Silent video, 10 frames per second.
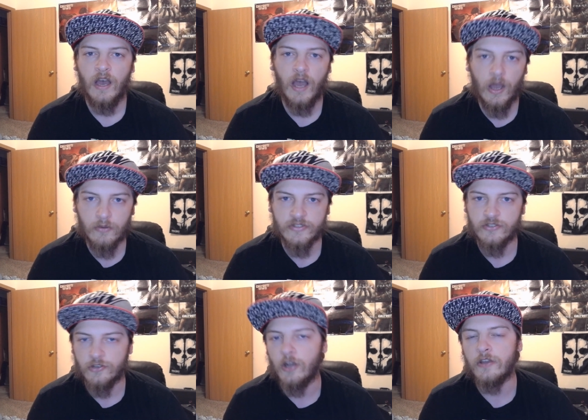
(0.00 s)
how
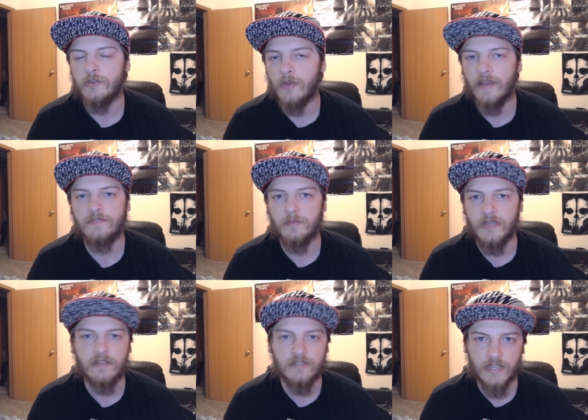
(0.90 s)
strong you have to
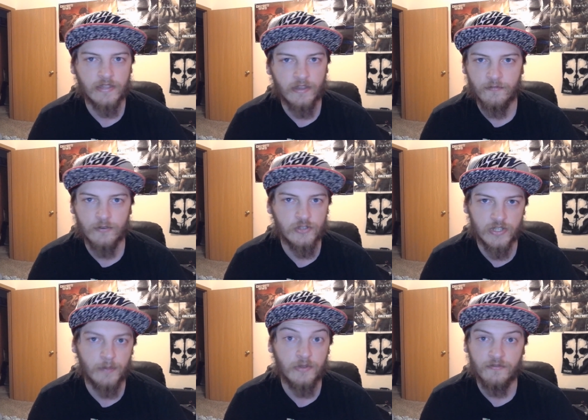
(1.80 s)
be to take that first
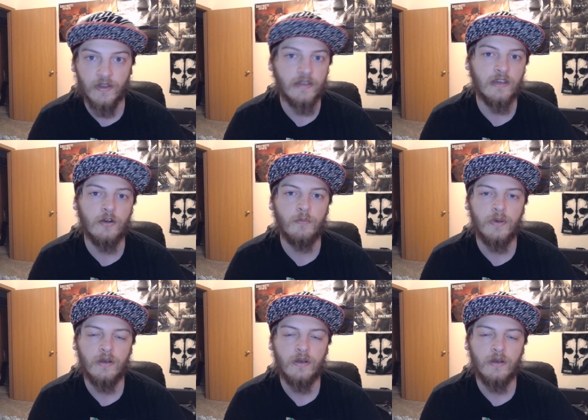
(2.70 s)
step to find help.